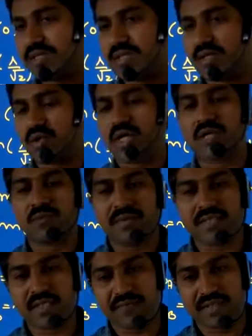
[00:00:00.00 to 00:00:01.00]
what is the total
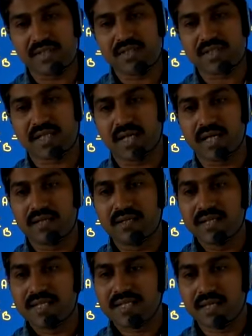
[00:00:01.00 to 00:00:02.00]
moment of
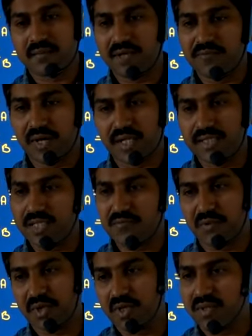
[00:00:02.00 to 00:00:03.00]
inertia? Sum of all
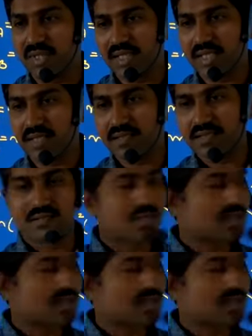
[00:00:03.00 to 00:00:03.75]
these four only. Na?